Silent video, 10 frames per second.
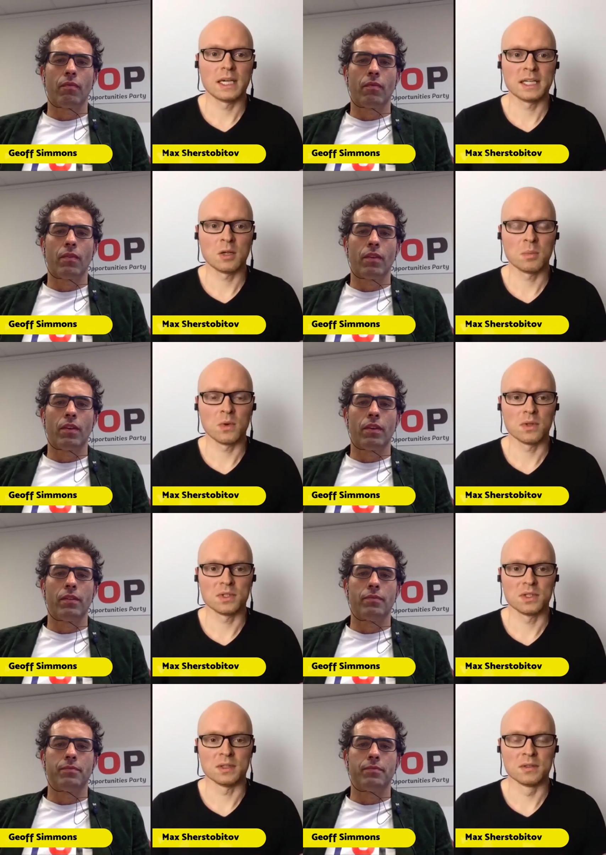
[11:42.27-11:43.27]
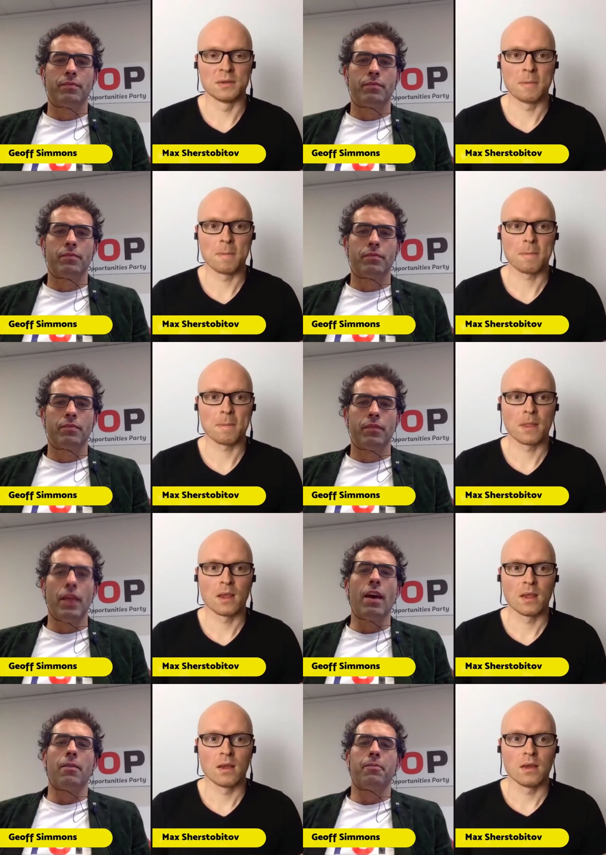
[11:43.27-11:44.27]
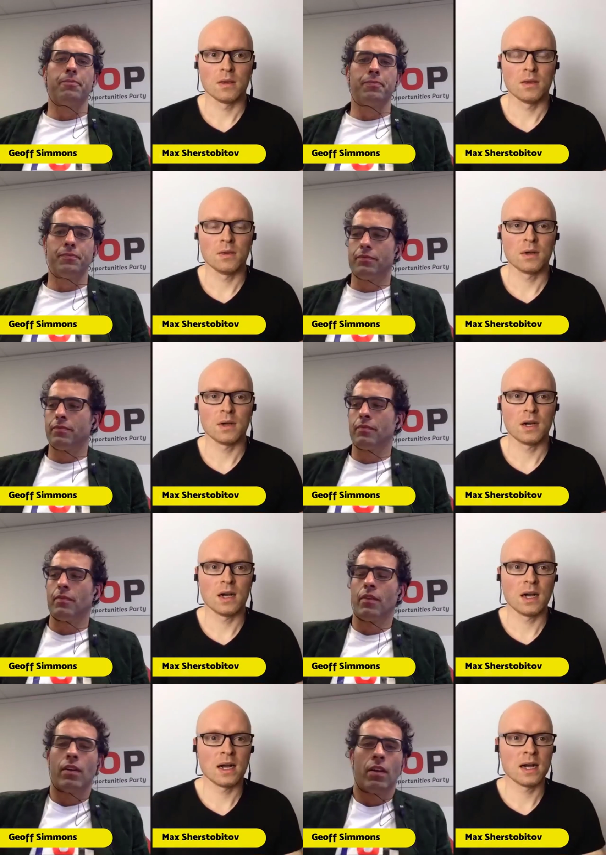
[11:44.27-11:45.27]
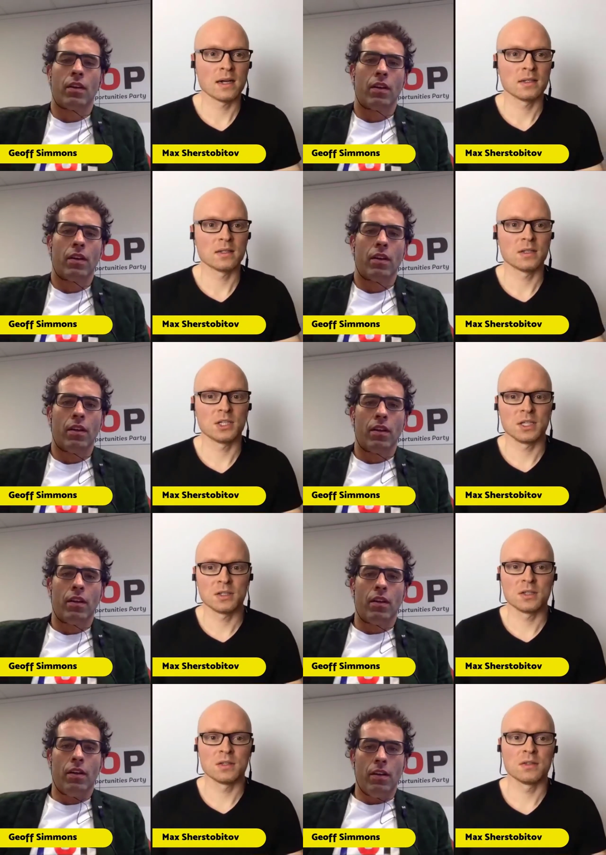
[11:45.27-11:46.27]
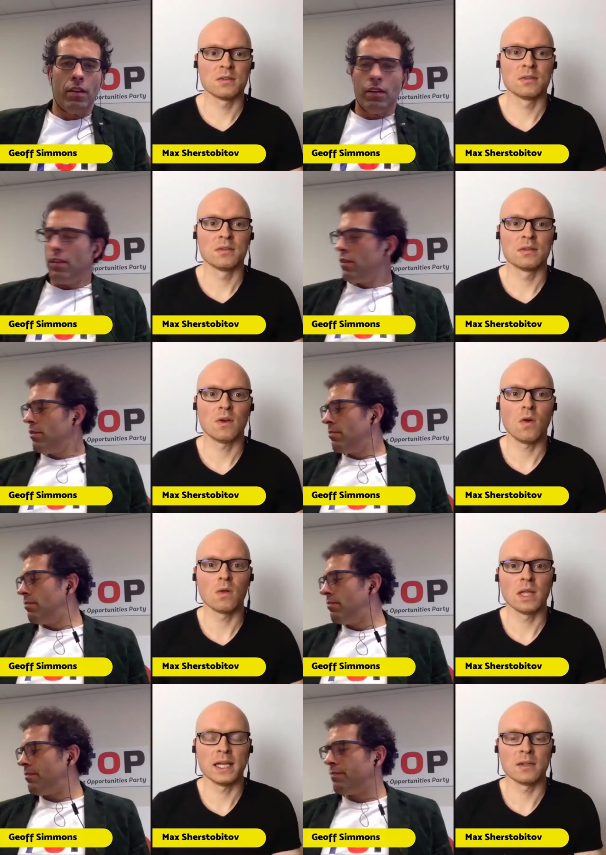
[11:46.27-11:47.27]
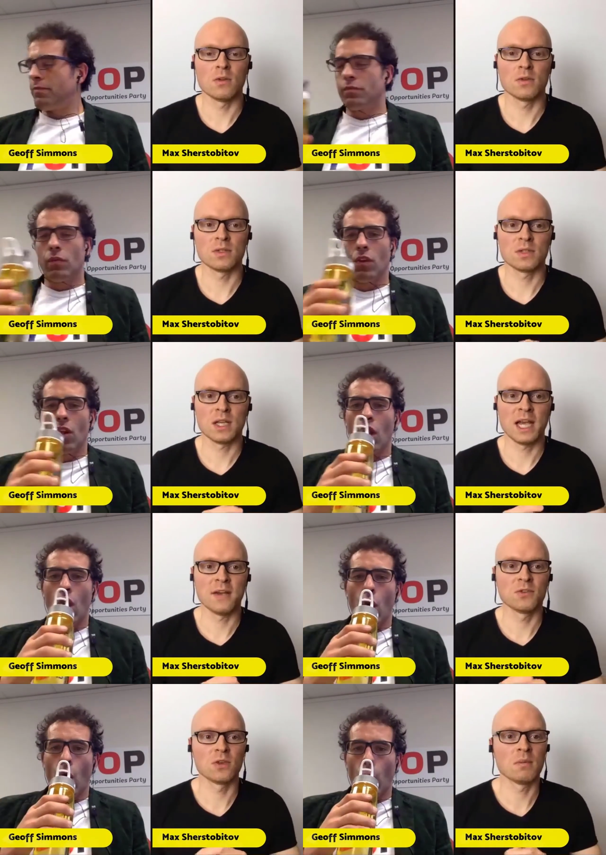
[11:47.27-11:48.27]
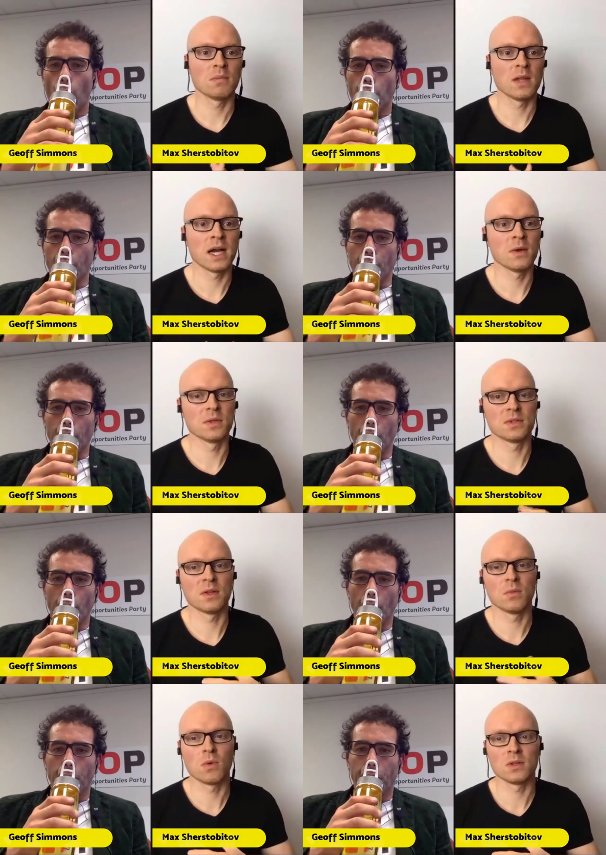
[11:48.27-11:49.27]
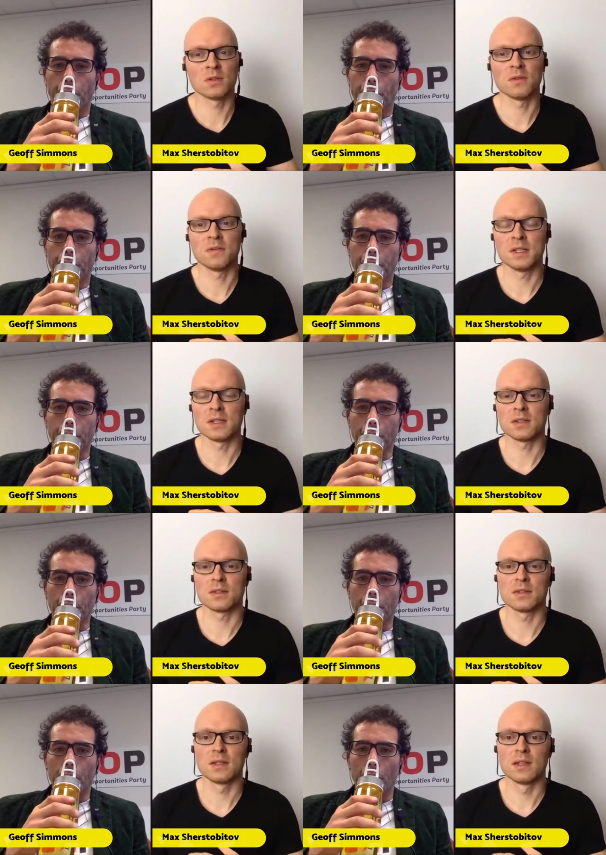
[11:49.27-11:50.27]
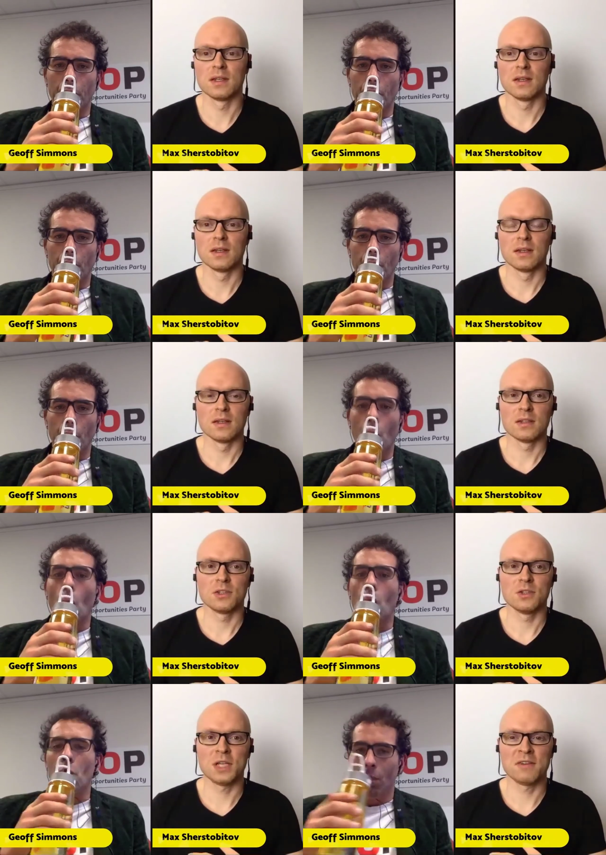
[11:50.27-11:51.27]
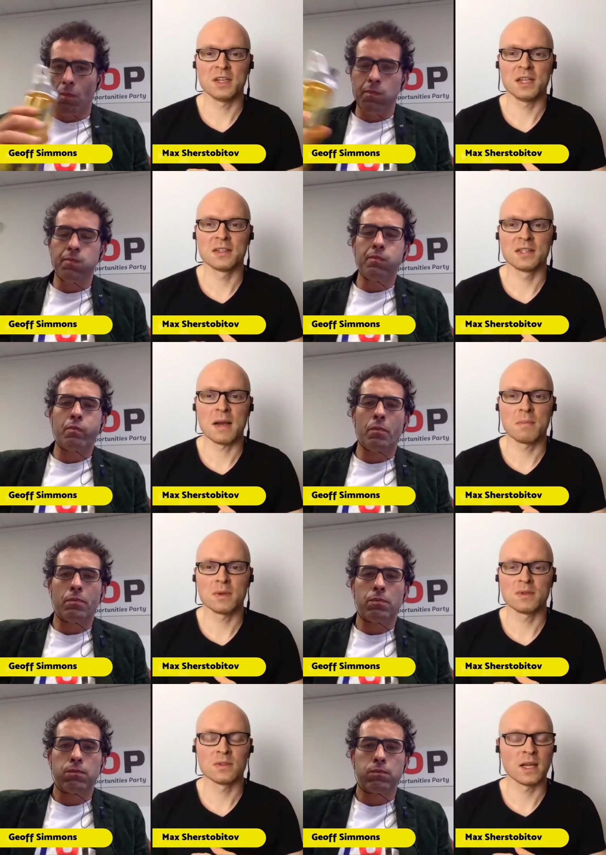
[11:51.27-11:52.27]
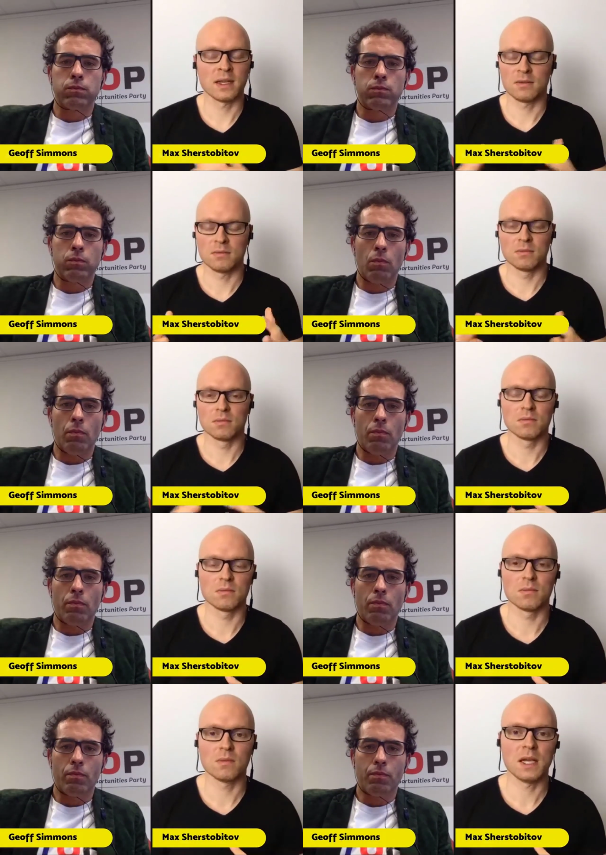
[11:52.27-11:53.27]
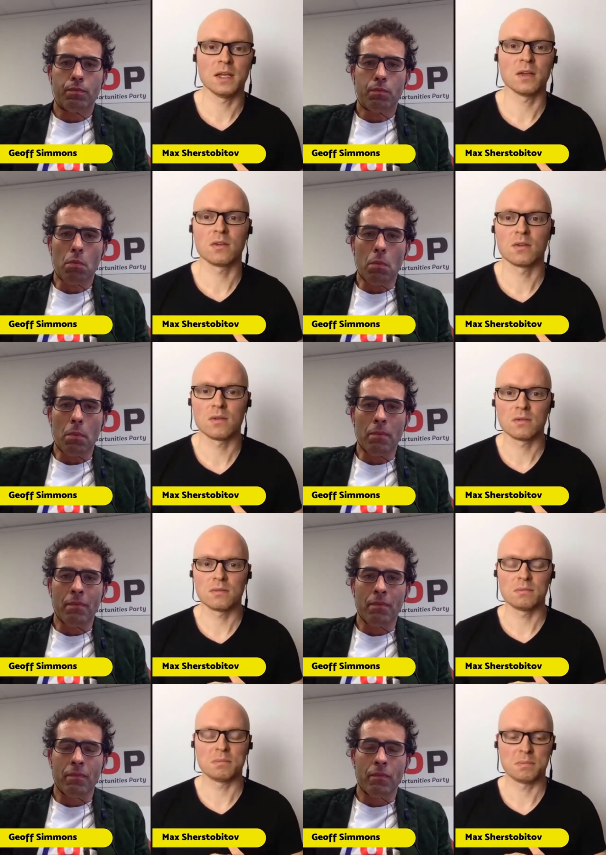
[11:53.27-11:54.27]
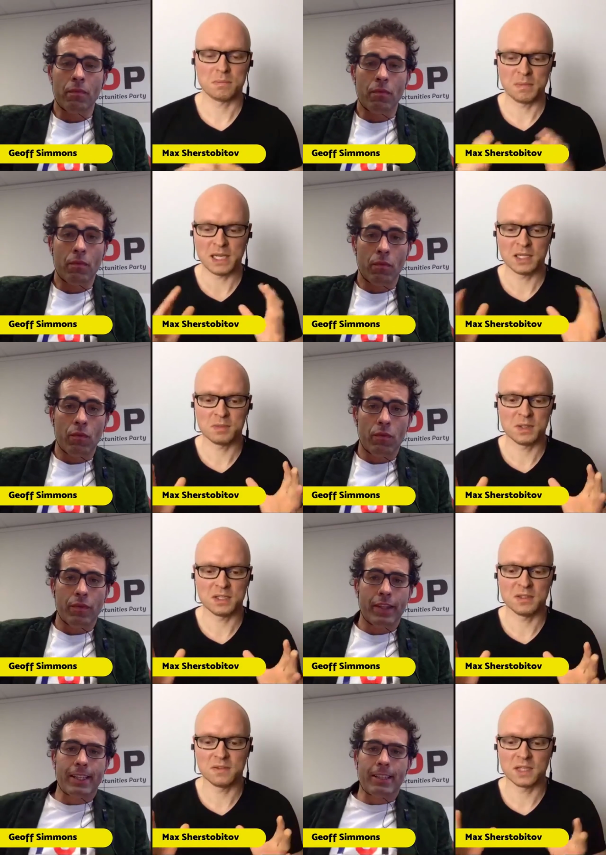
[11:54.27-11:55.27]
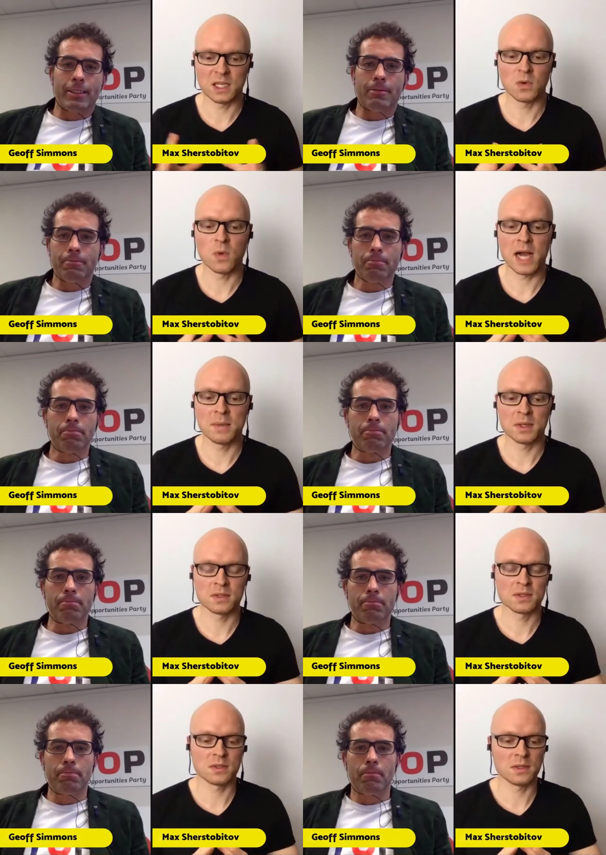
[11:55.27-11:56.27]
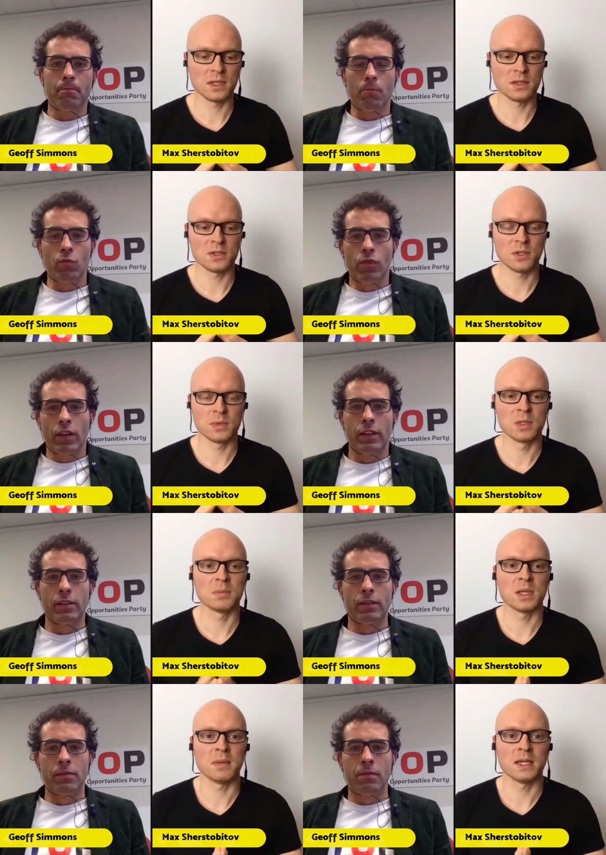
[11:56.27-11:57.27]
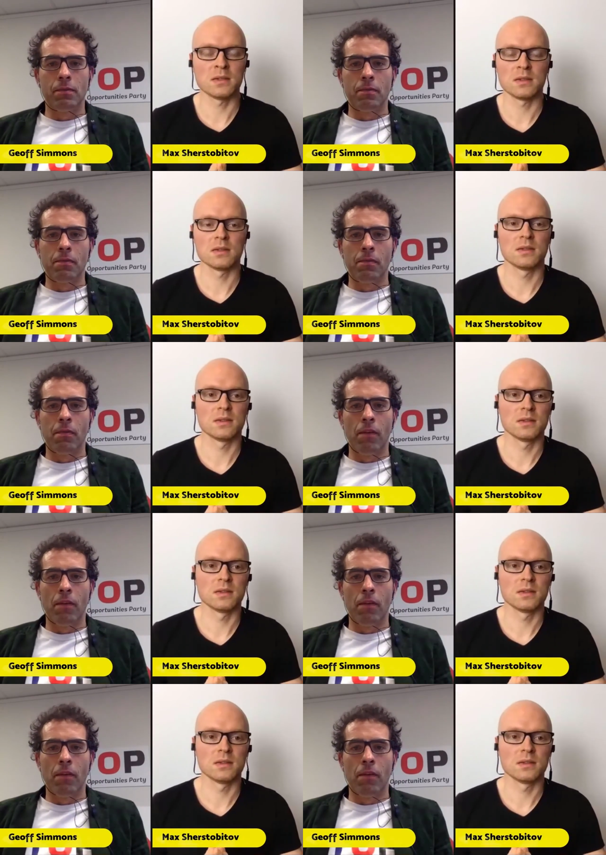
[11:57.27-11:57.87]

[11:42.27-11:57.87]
Speaker 1: rental policy. Yeah. You are suggesting all mm-hmm. landlords have to comply with the warrant of fitness. Do you have any examples, like any any specific requirements that you will implement?